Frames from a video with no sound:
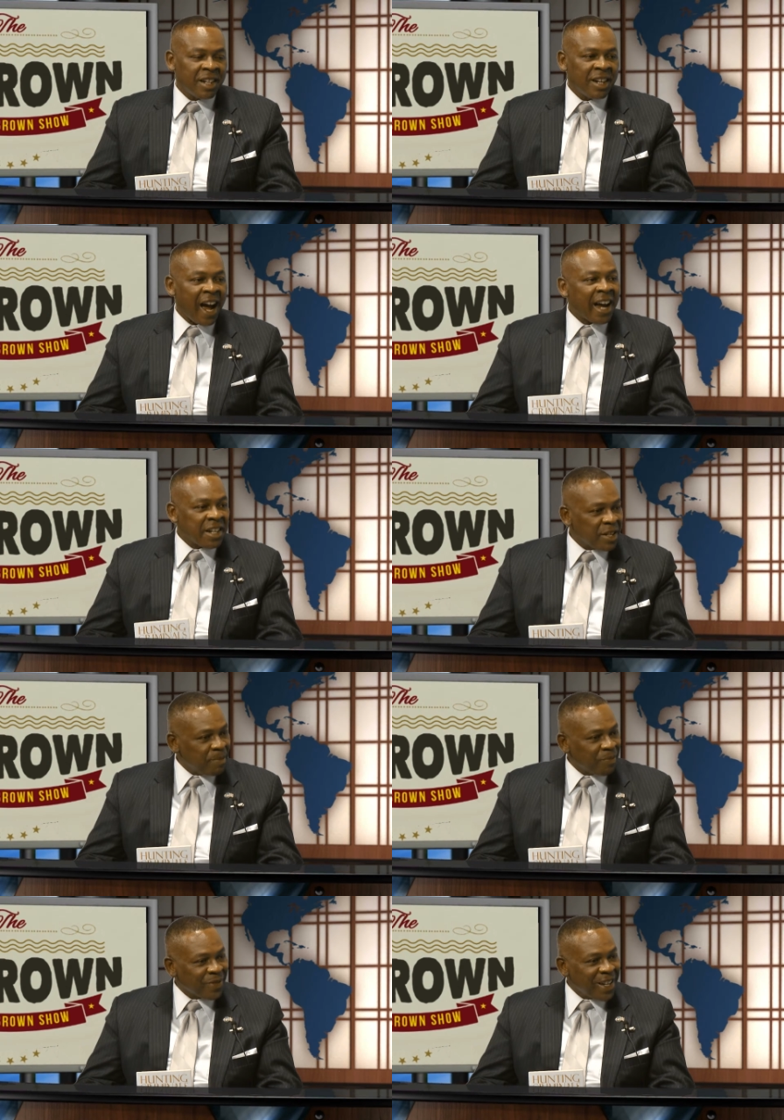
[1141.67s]
hiding
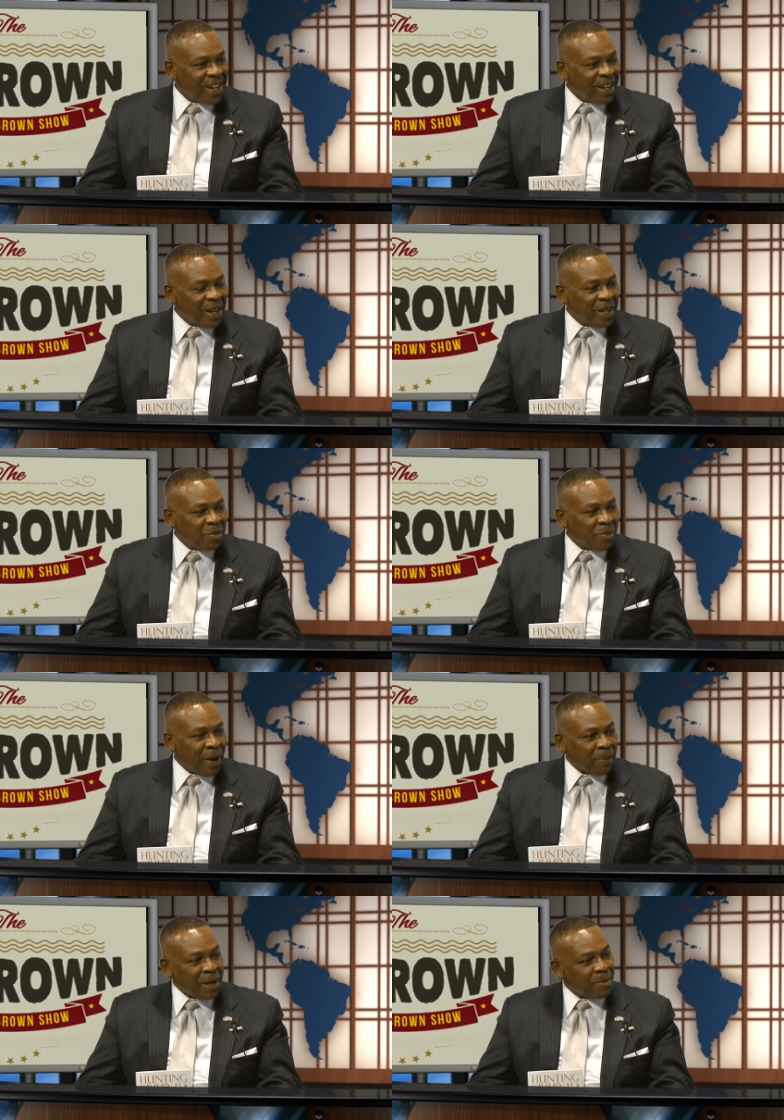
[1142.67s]
them with
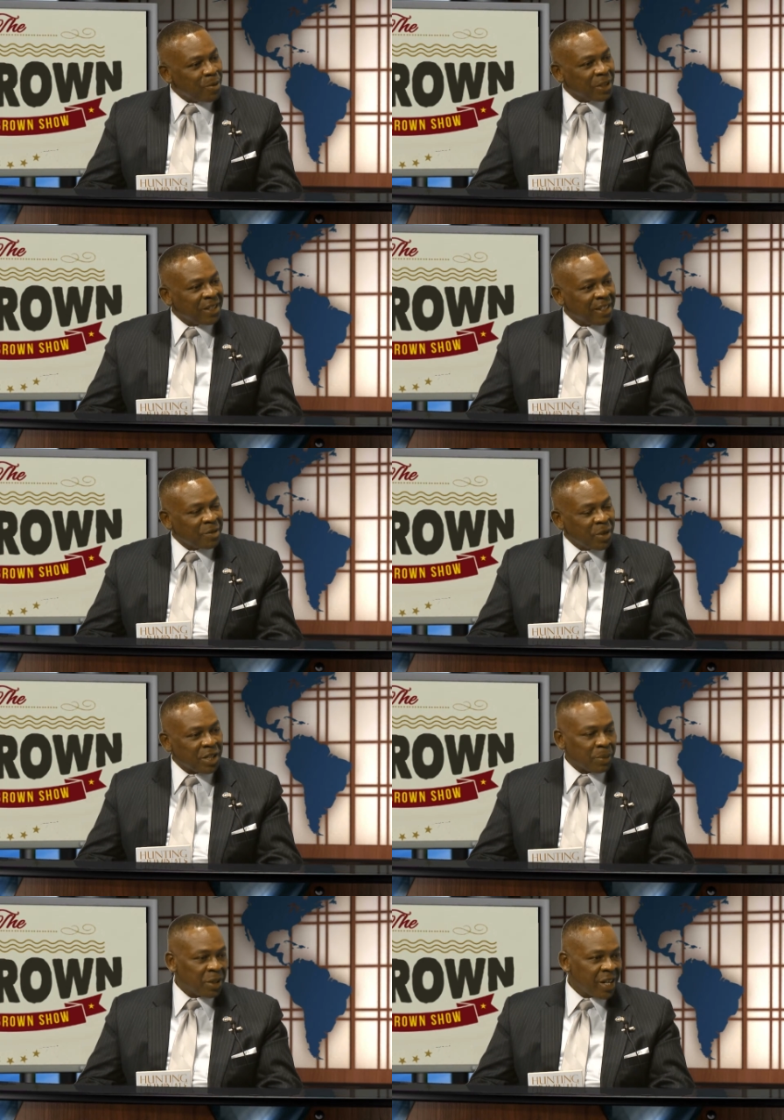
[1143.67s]
my people in
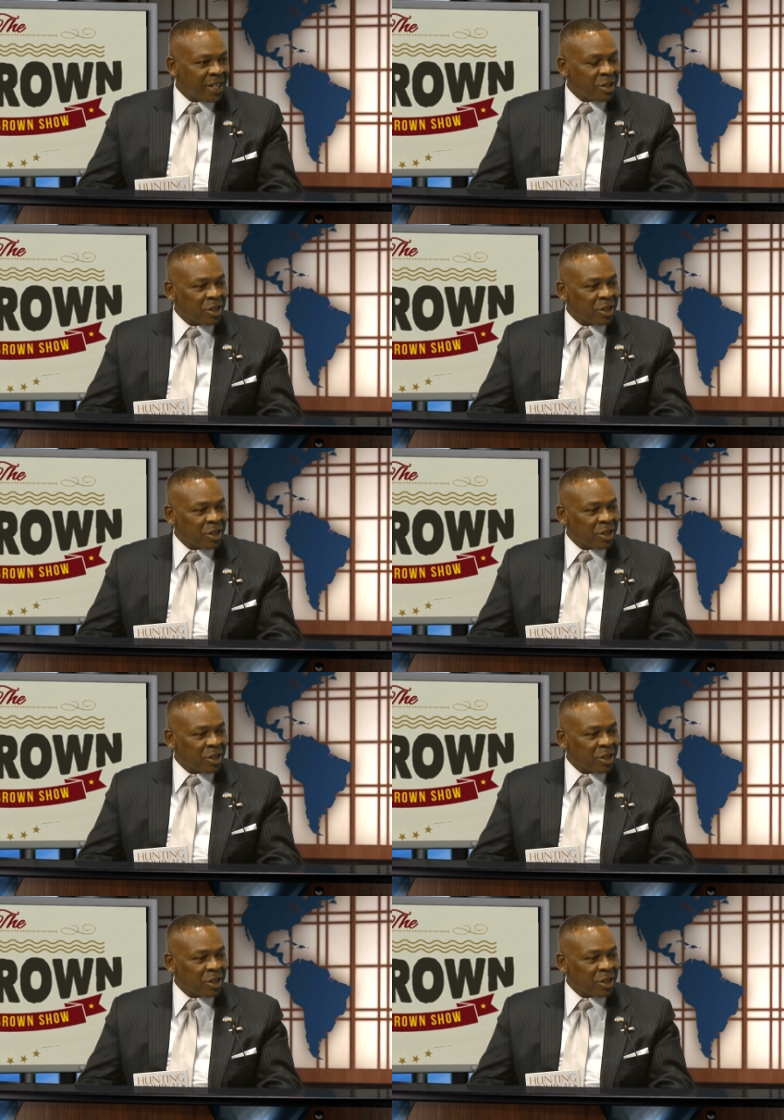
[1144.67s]
witness protection.